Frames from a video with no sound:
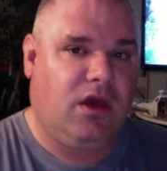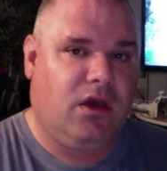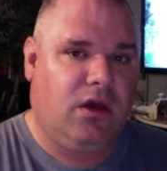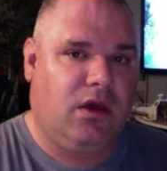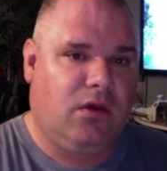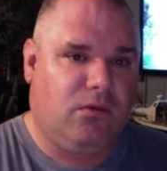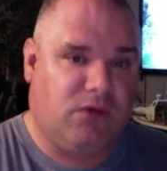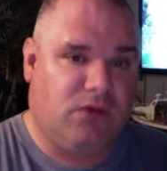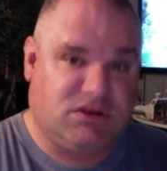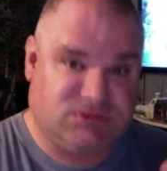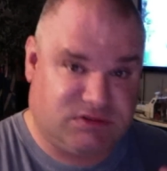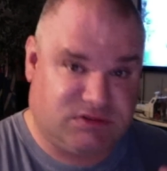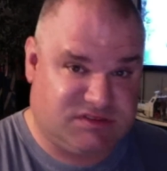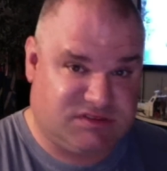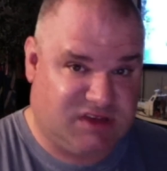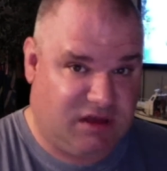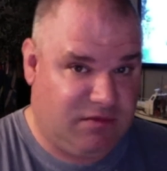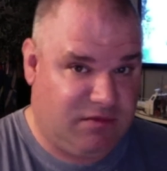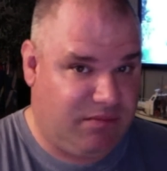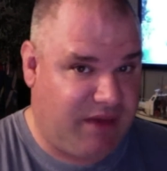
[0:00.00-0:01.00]
which was
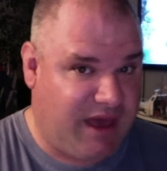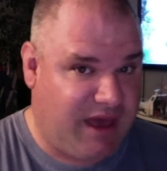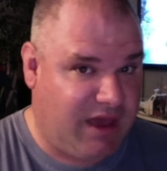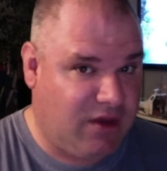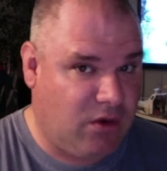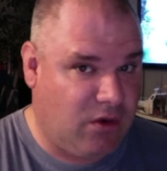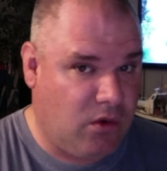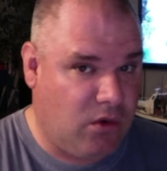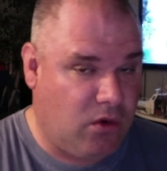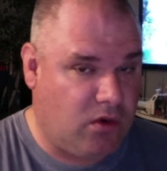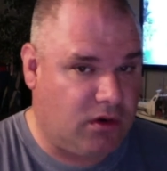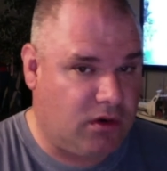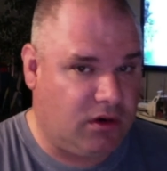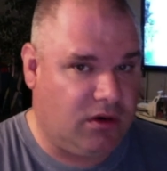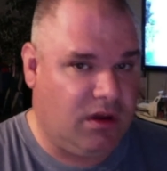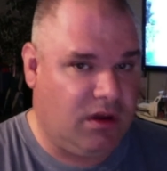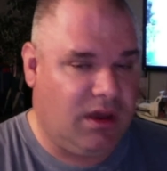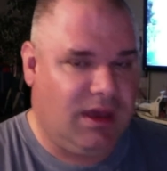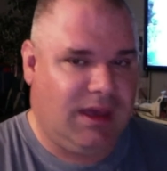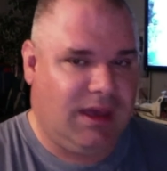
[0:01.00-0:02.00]
on back
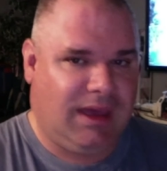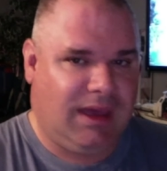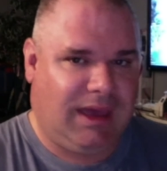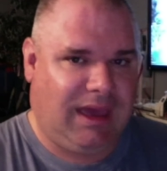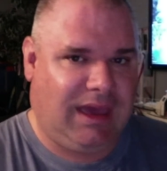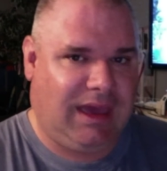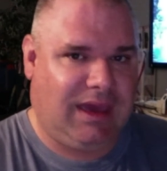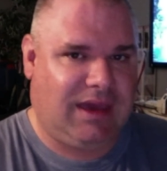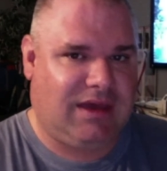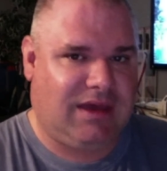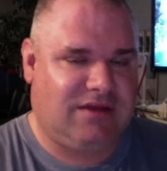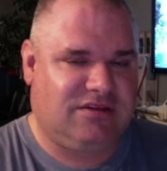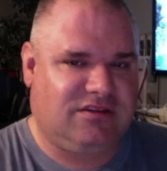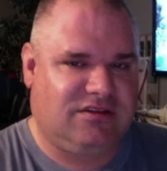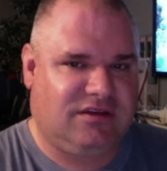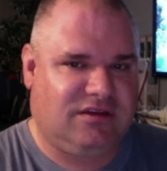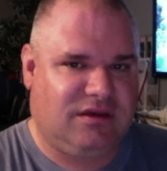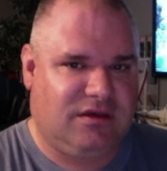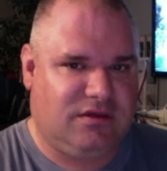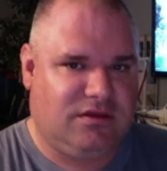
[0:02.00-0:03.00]
order,
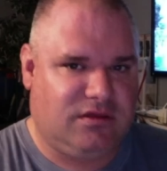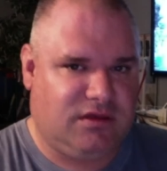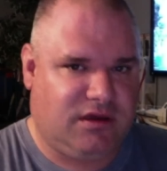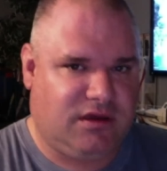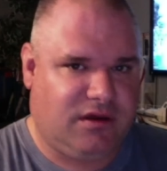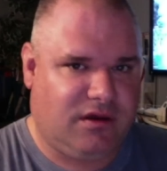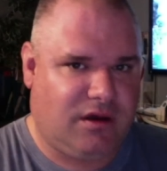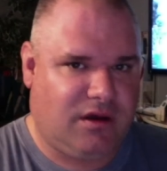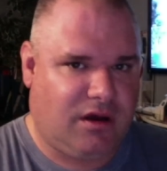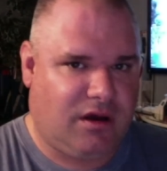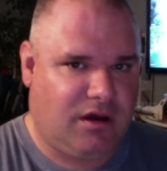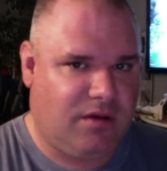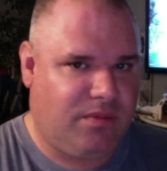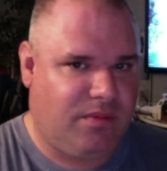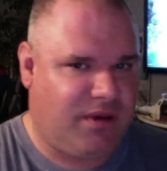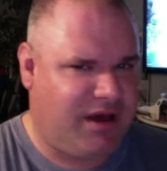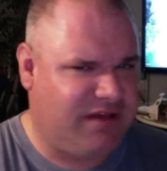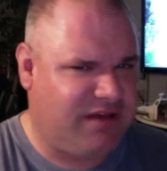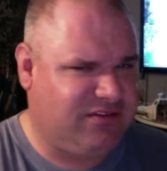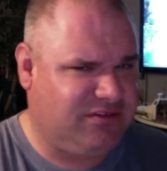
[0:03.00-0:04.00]
and there are
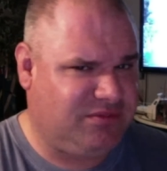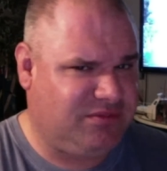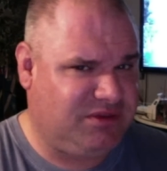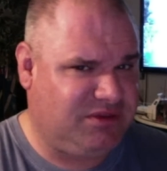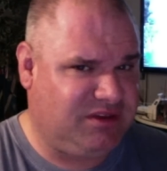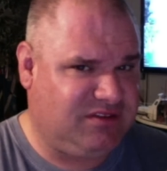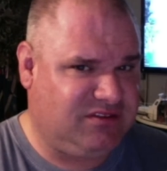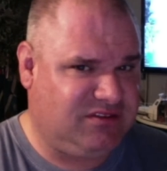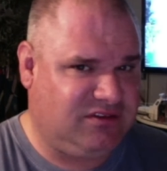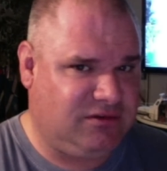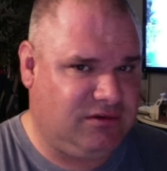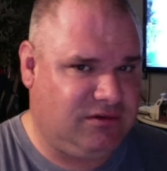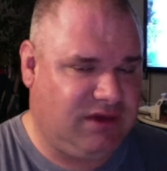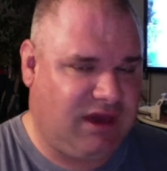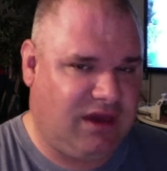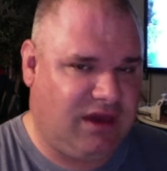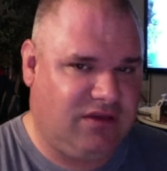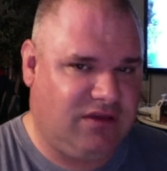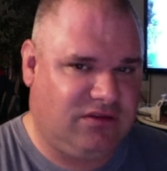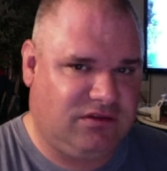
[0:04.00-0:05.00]
possibly 2
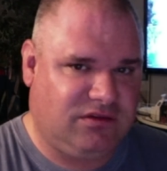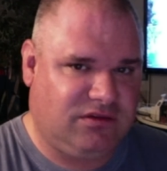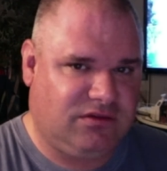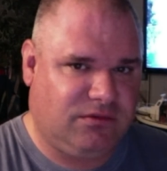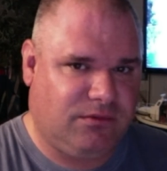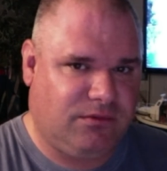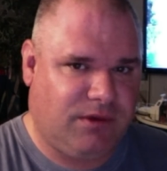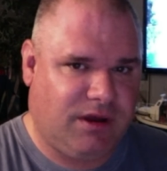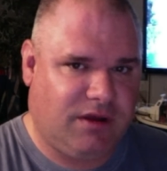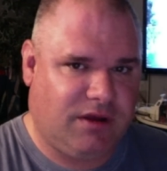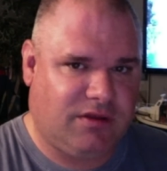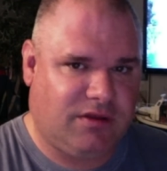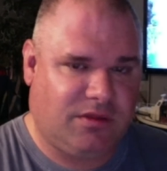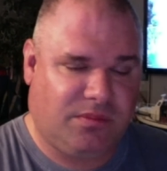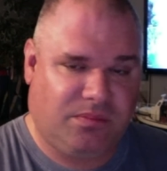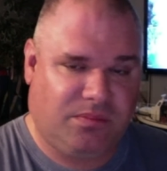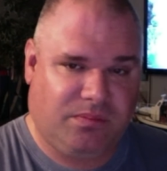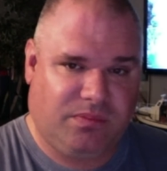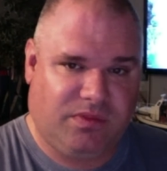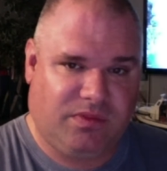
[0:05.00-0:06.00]
cases where
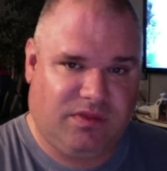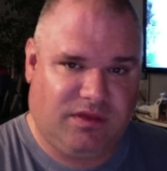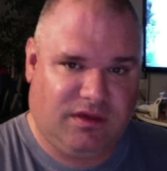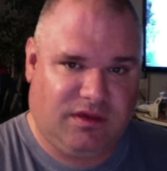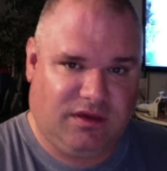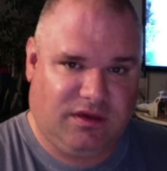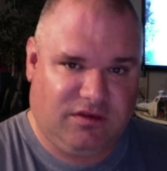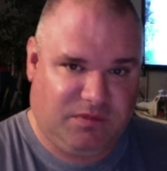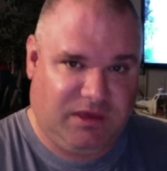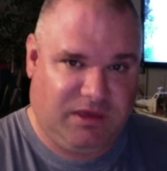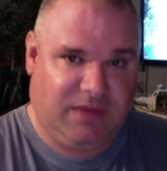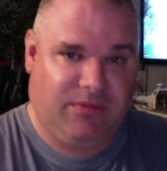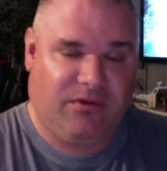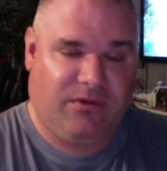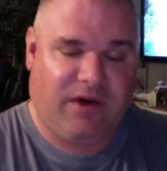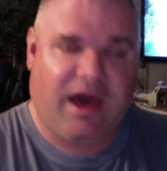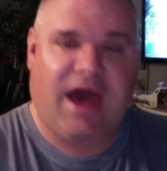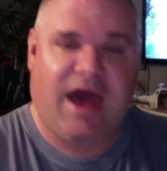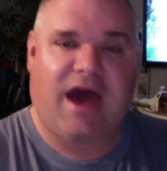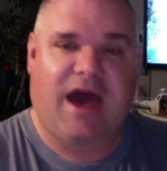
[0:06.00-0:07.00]
these
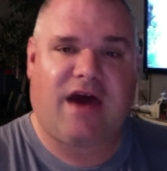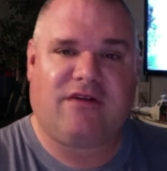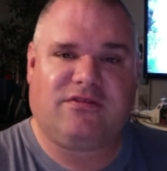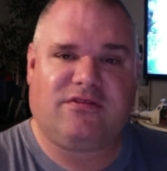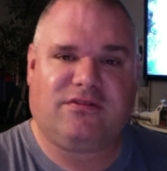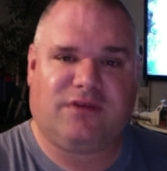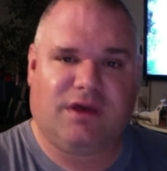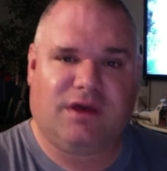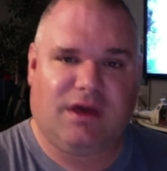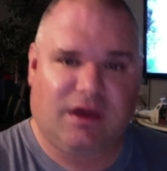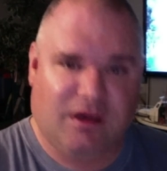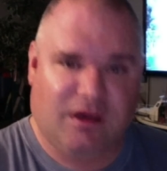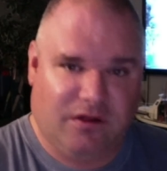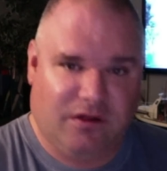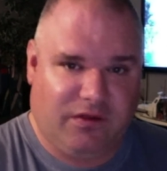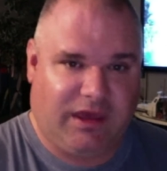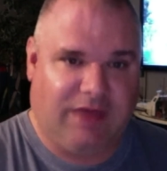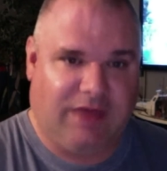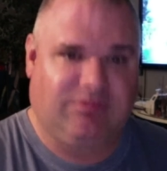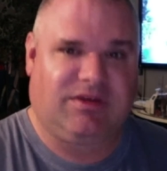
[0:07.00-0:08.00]
people have
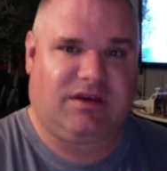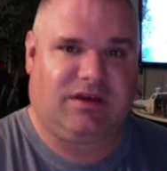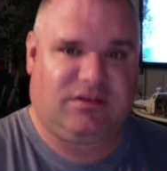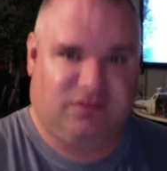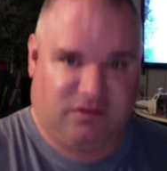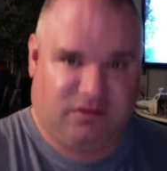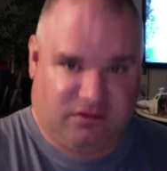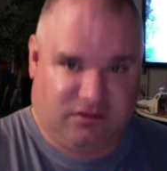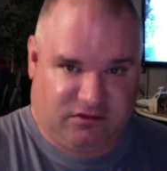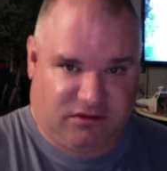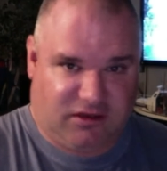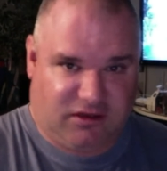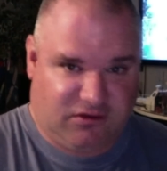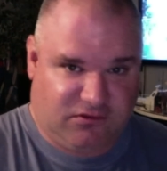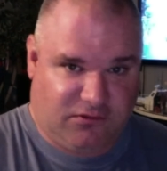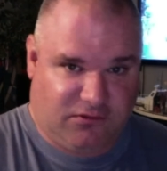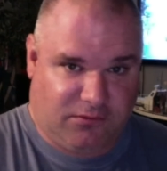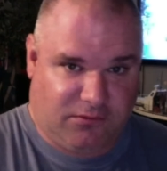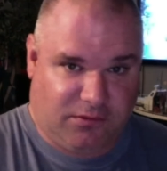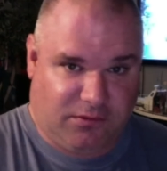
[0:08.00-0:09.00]
claimed a
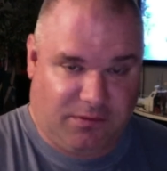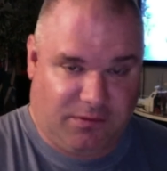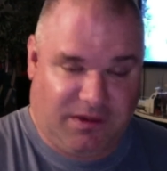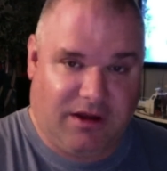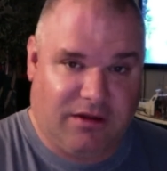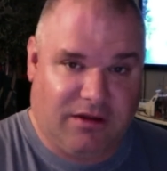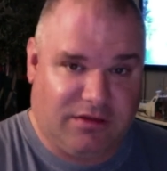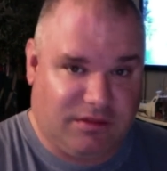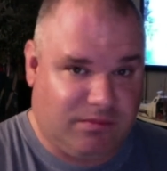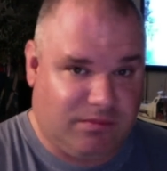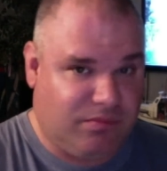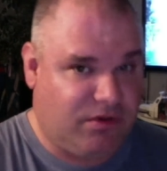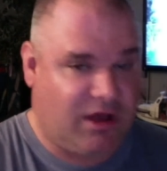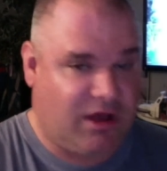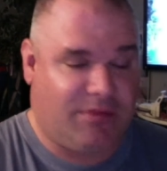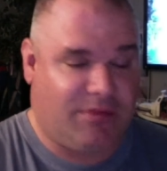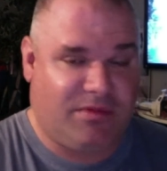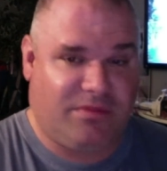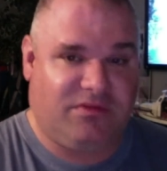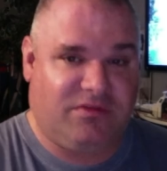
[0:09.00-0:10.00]
successful repair. The
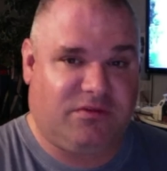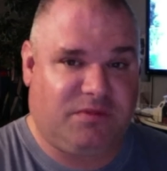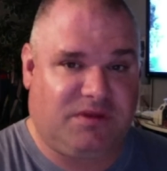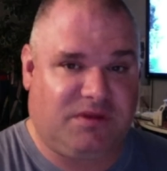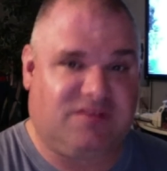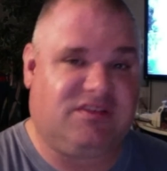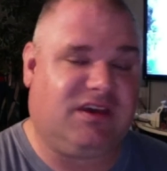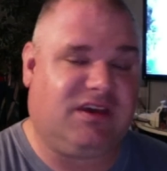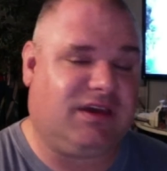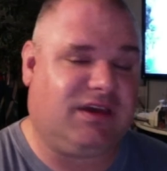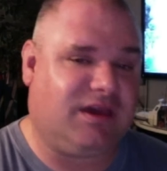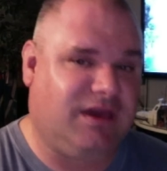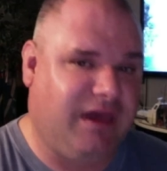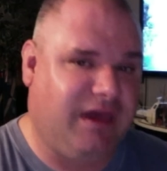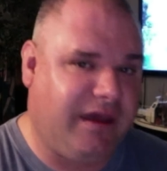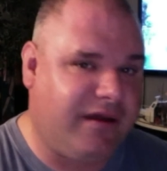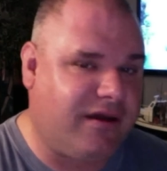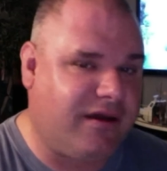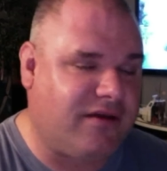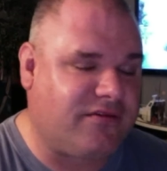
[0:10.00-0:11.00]
problem has been taken
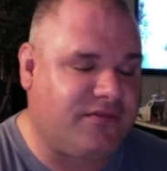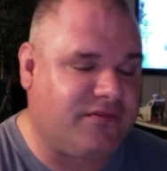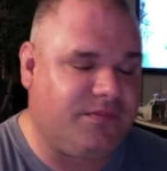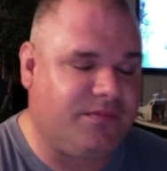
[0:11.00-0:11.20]
care of.